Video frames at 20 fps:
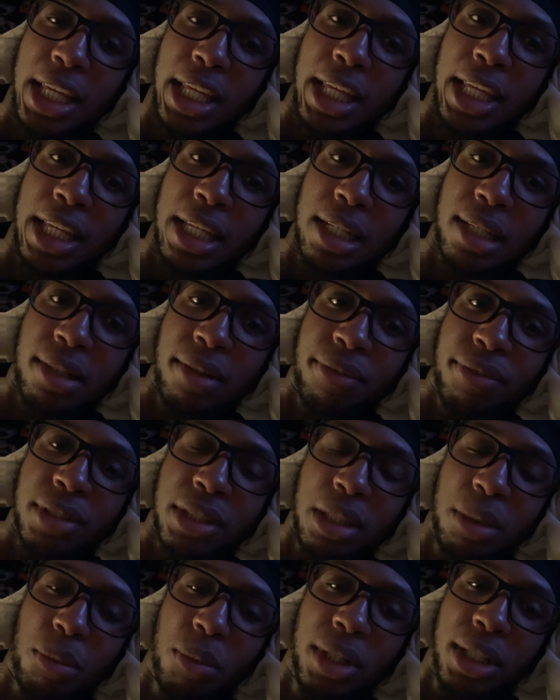if
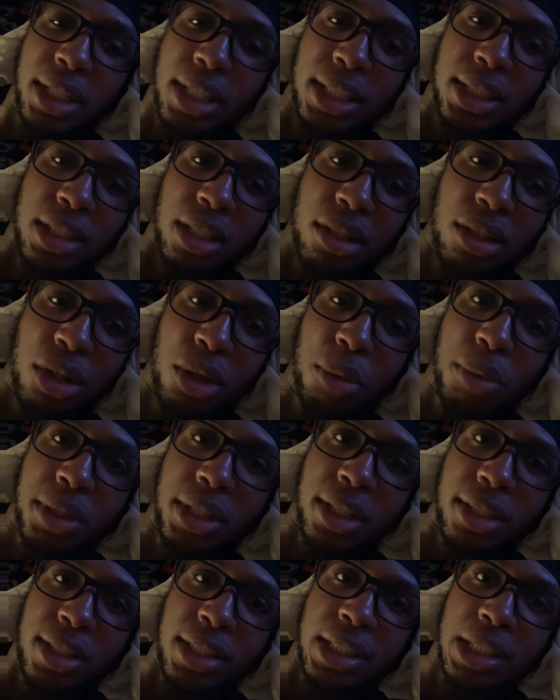someone doesn't know what
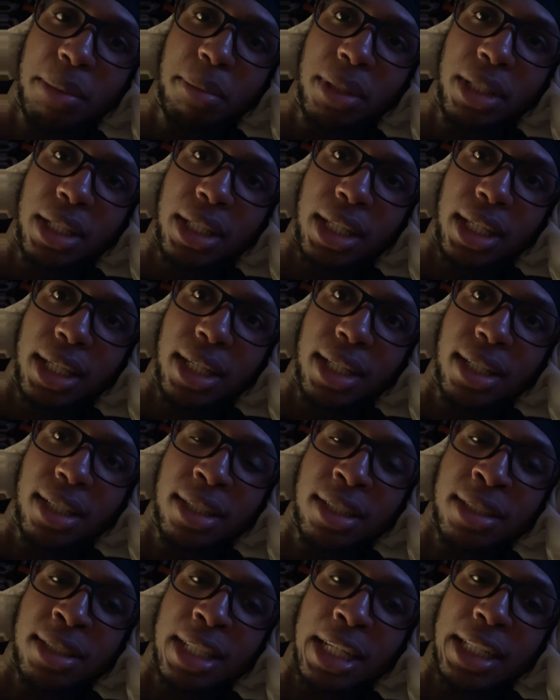their sibling
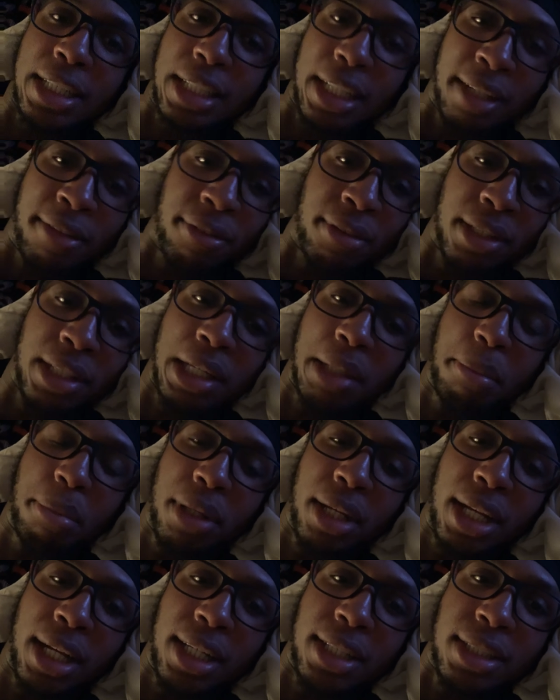is, that definitely
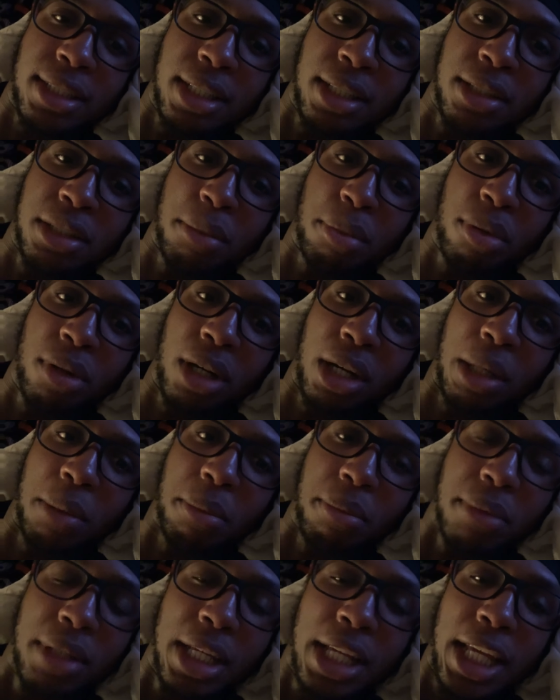implies there's a problem.